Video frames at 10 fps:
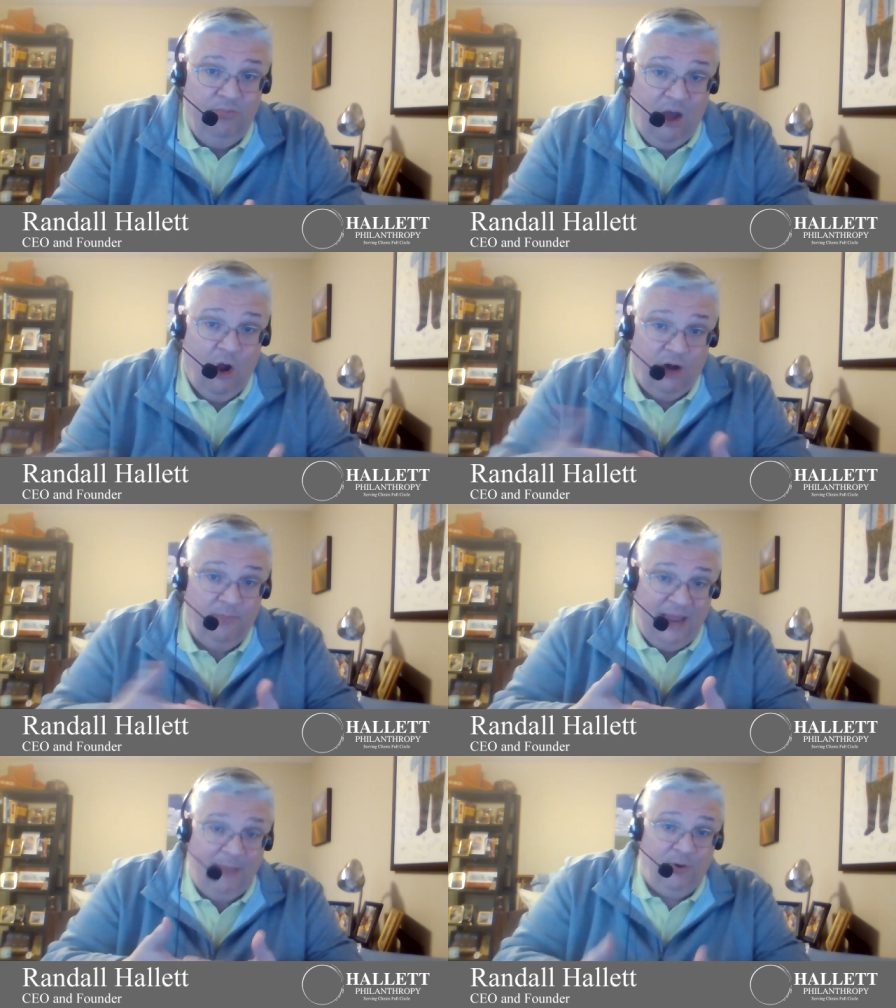
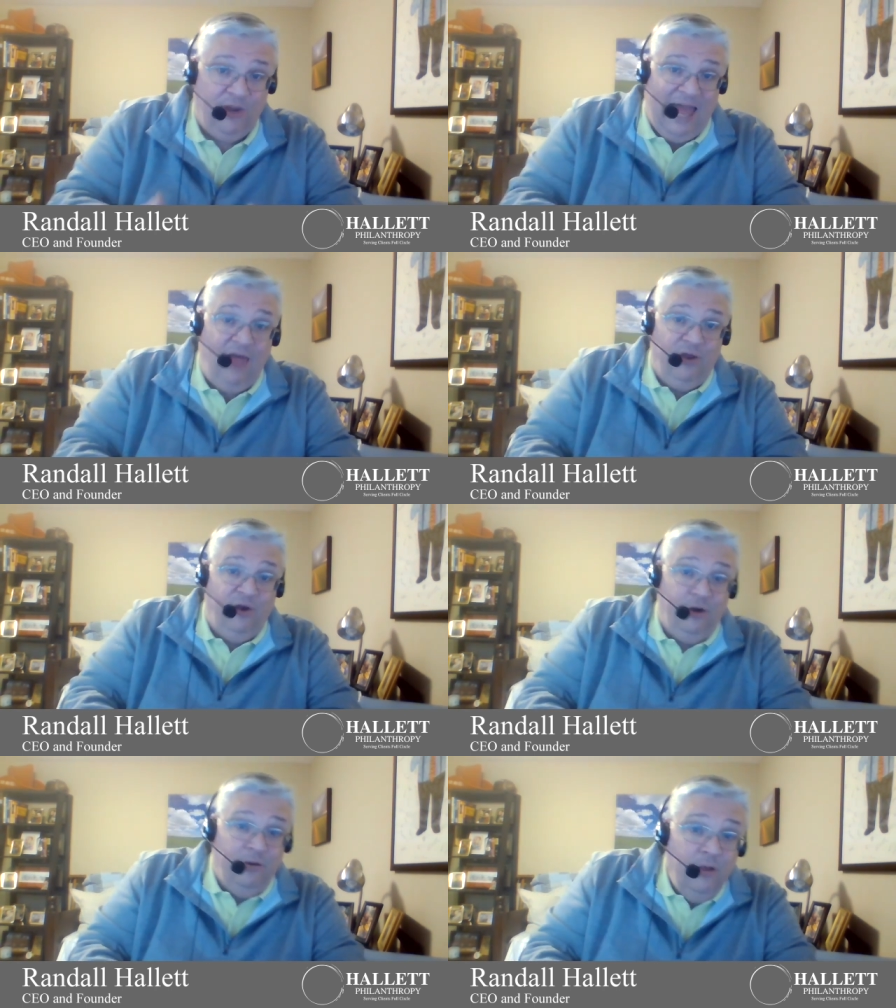hard paper
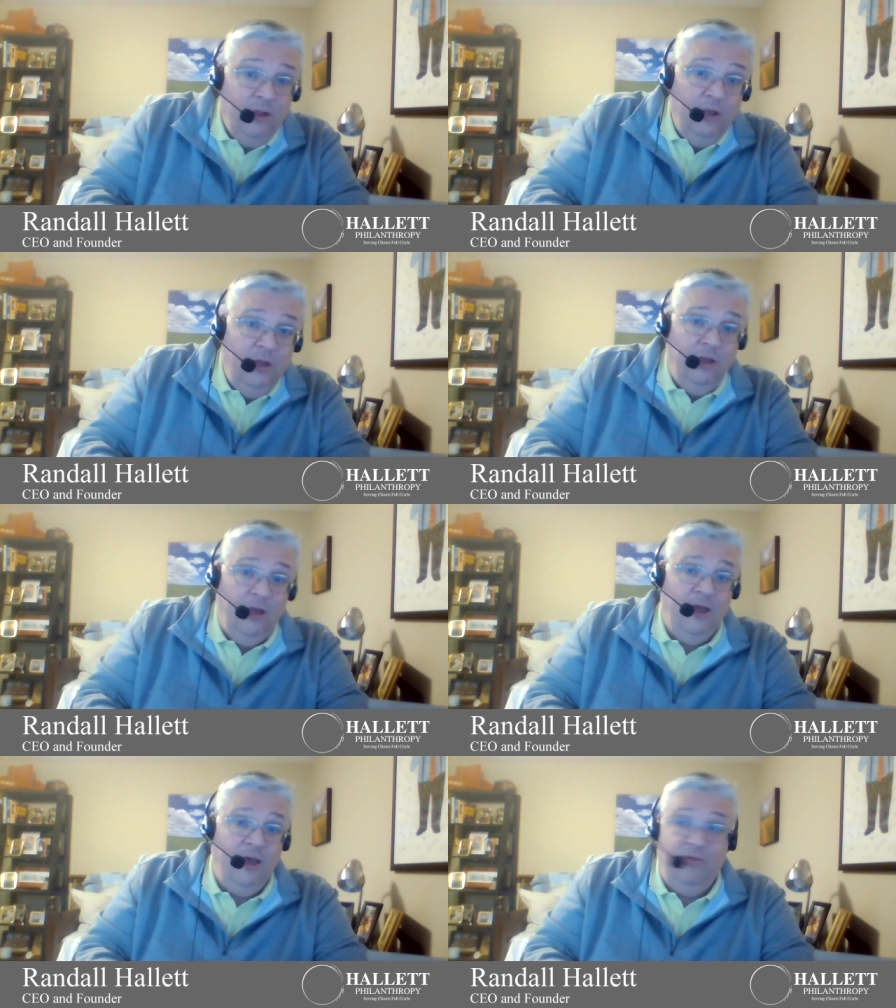calendar.
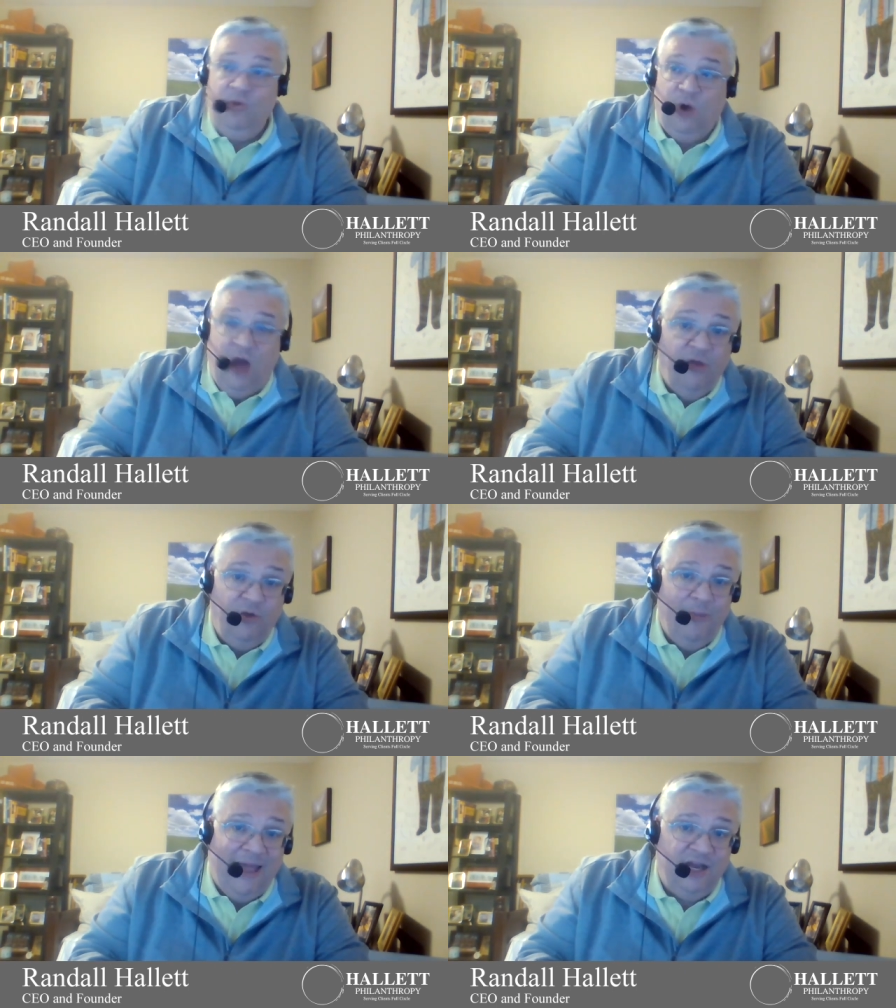And there were
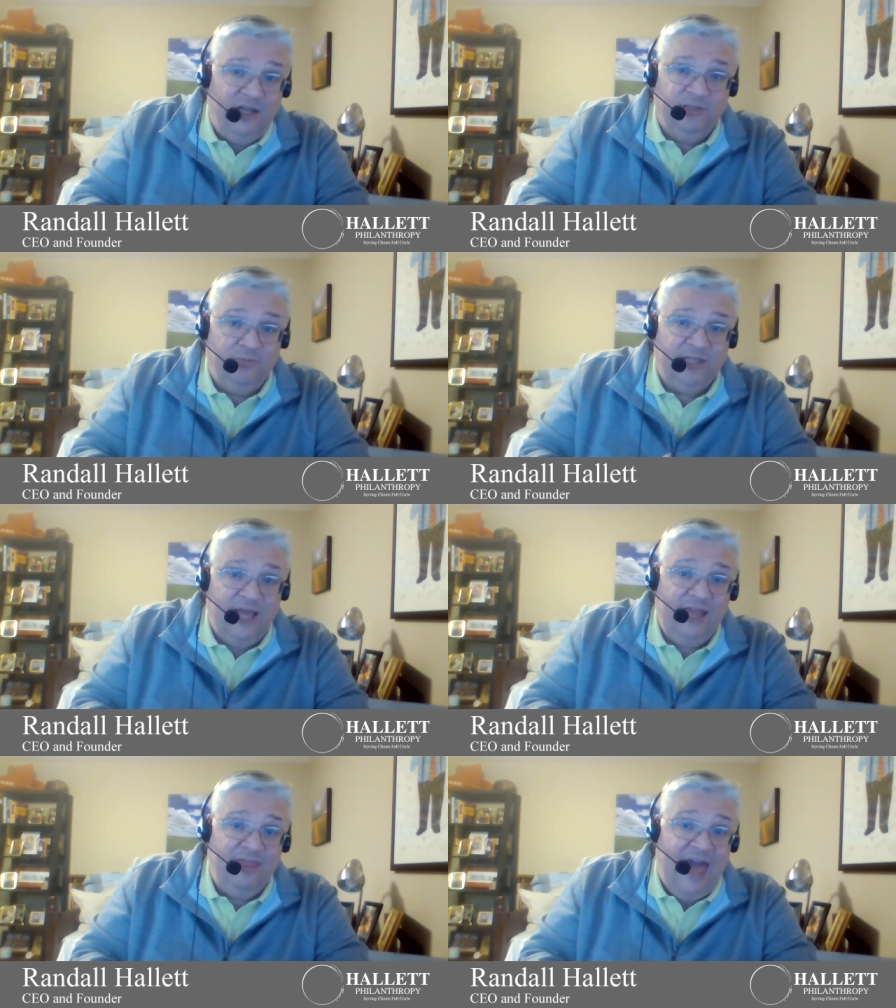other mechanisms
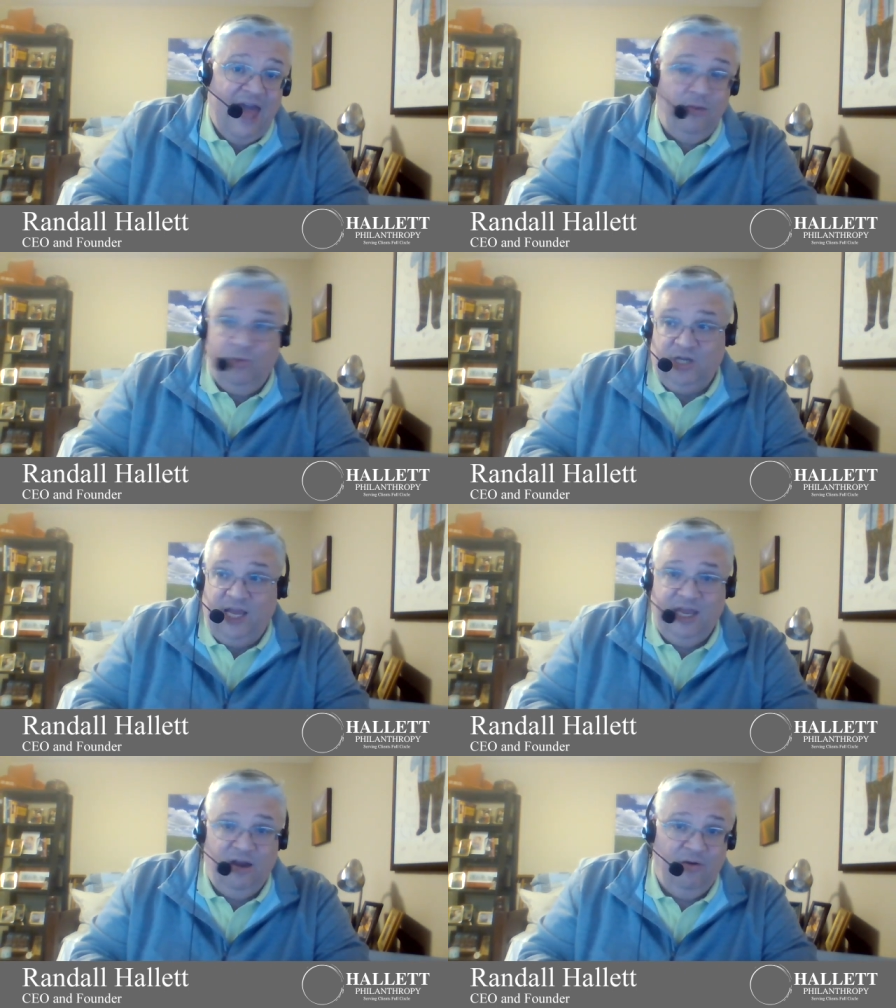like that, which
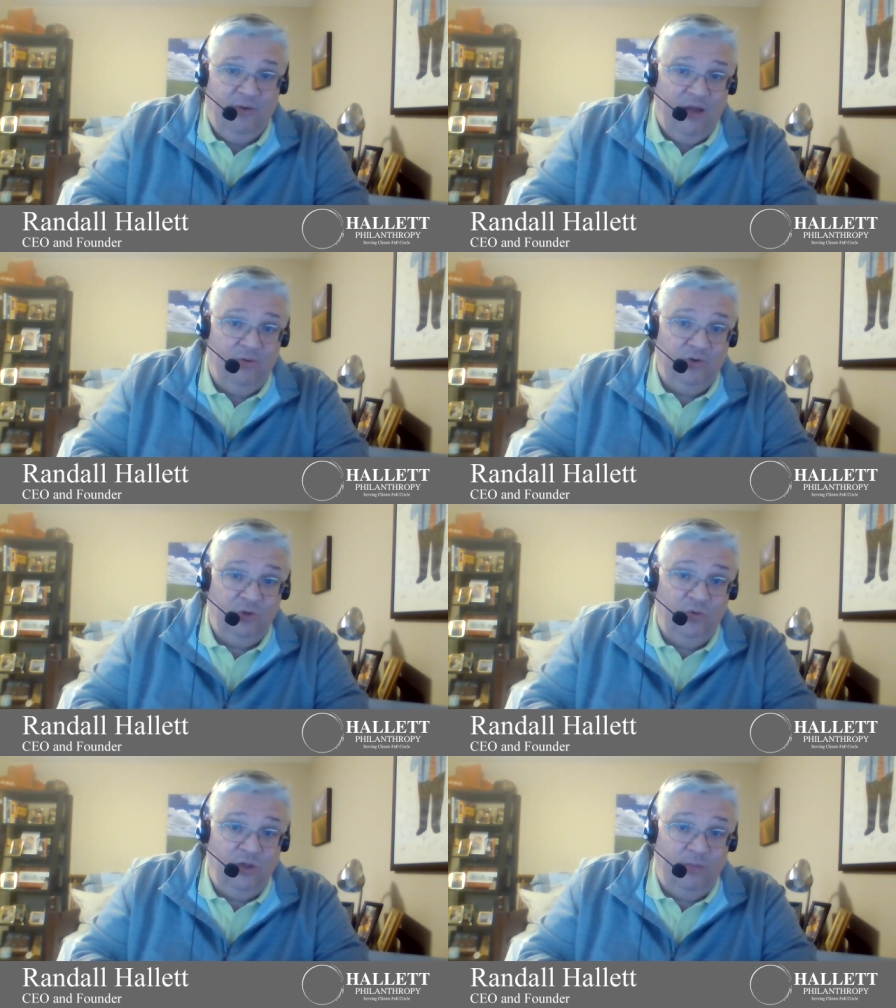I carried around,
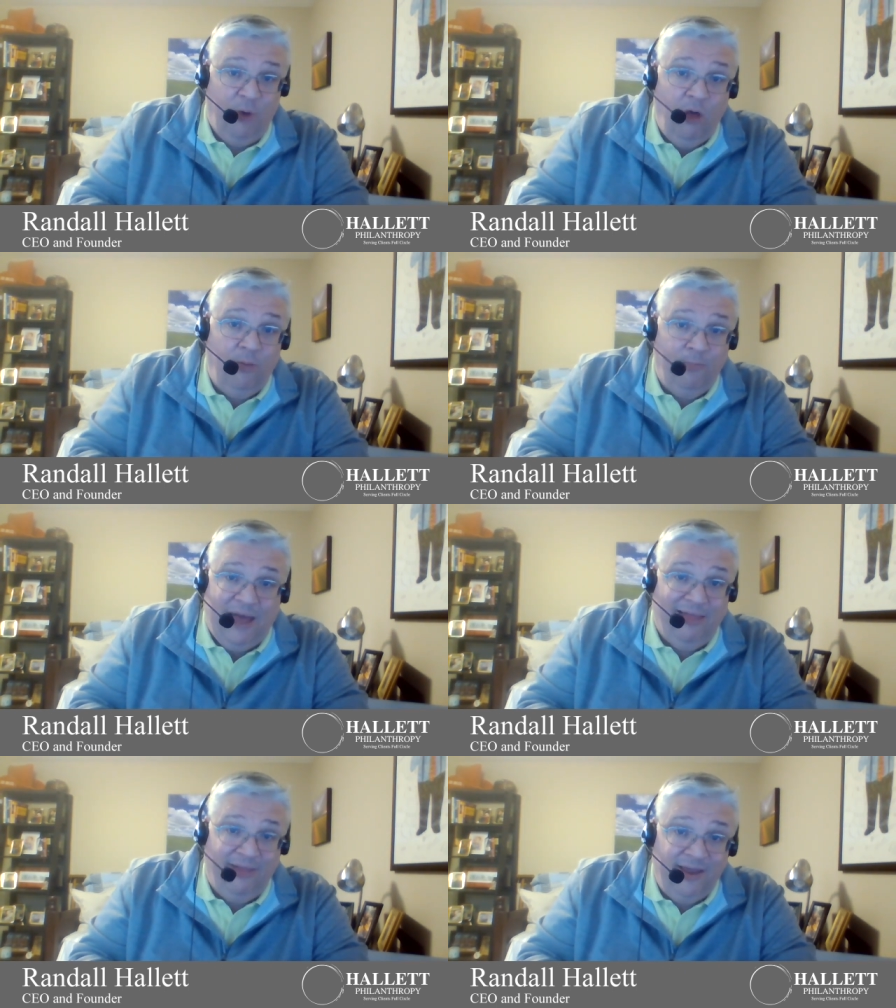to the Palm
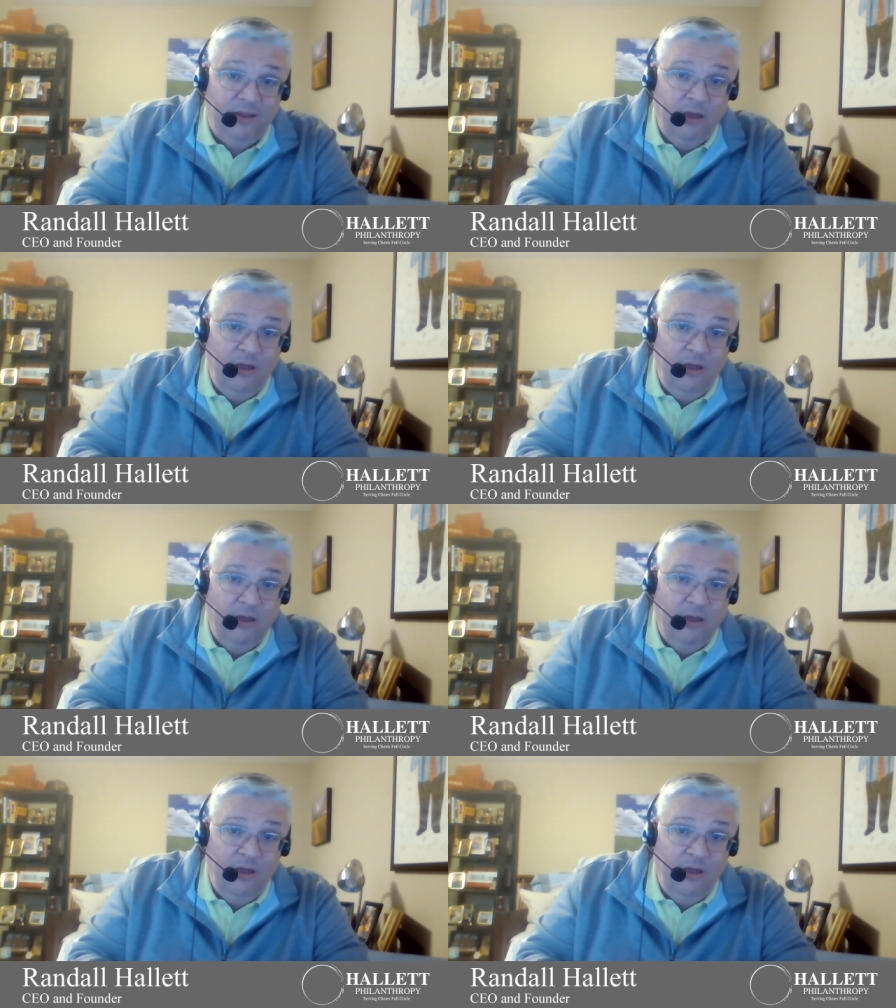Pilot,